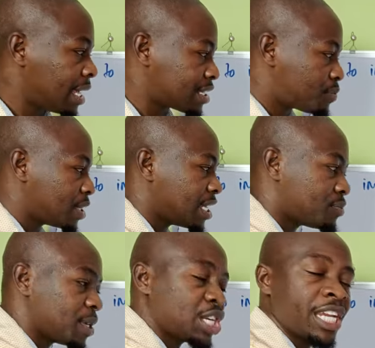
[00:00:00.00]

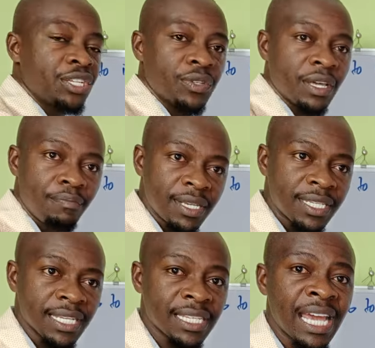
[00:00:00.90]
especially into the
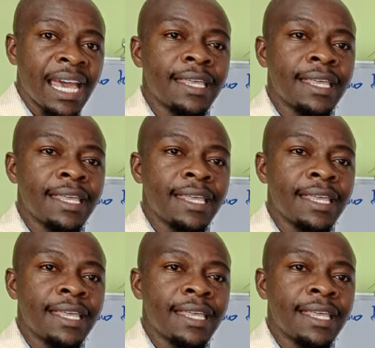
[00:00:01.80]
business.